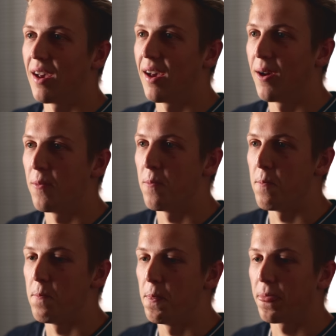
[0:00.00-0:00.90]

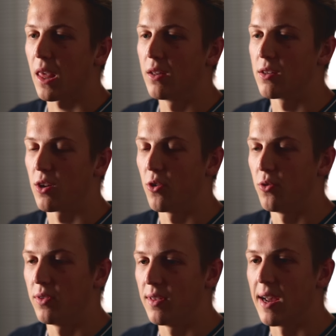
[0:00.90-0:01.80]
Um, So
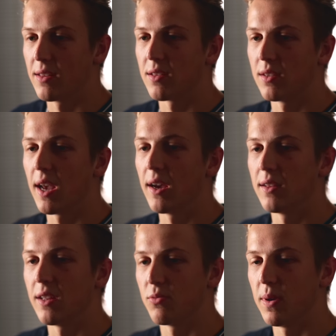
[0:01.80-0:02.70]
that's, yeah,
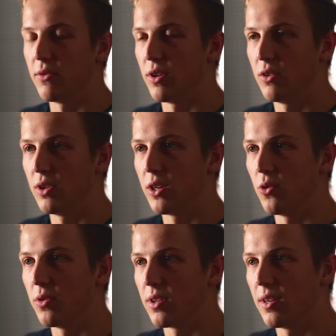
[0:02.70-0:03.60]
that's been really, really
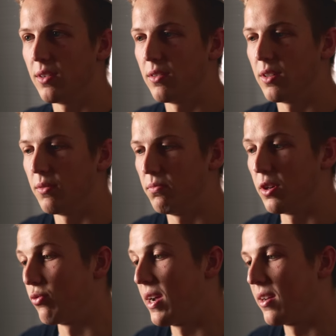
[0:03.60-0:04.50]
cool to, to,
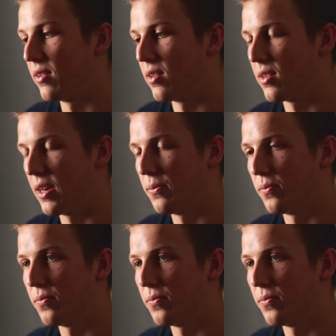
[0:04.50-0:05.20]
to read and to see.